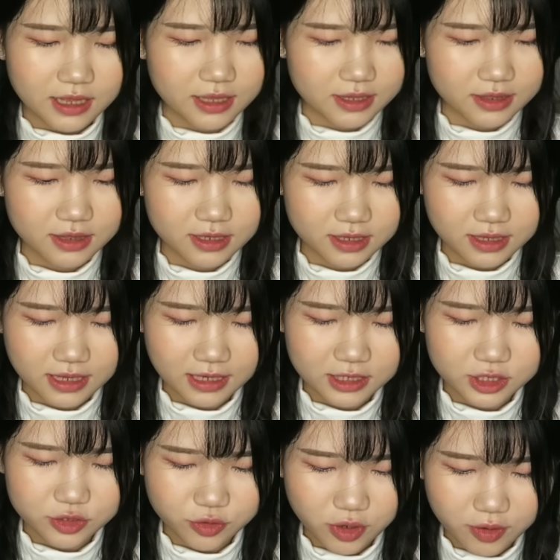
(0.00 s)
And the
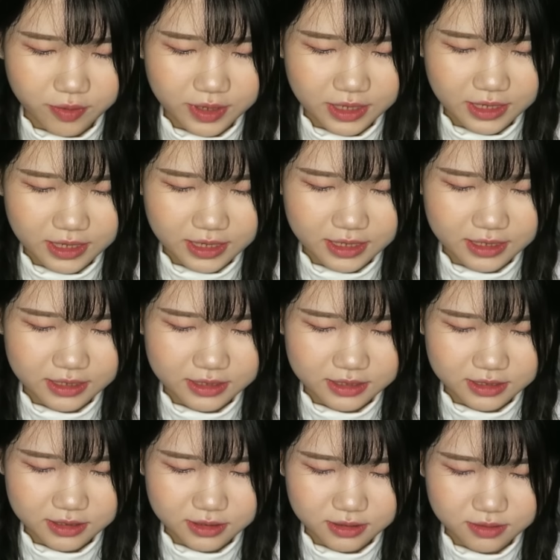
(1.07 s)
next drawing is
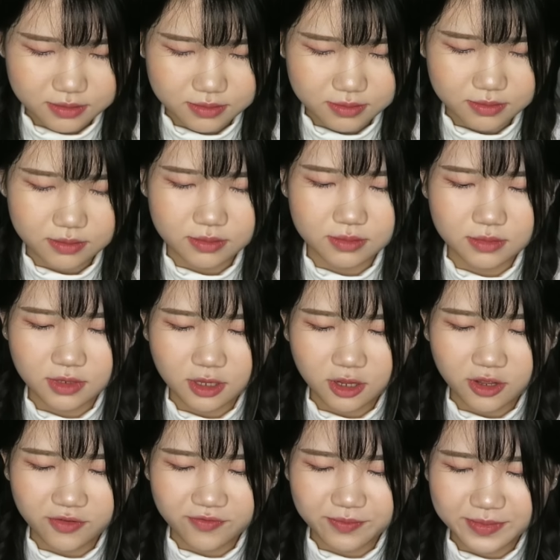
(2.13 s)

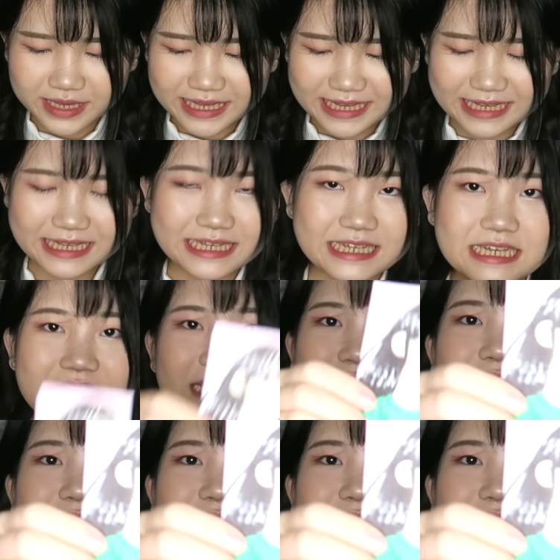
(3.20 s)
of me.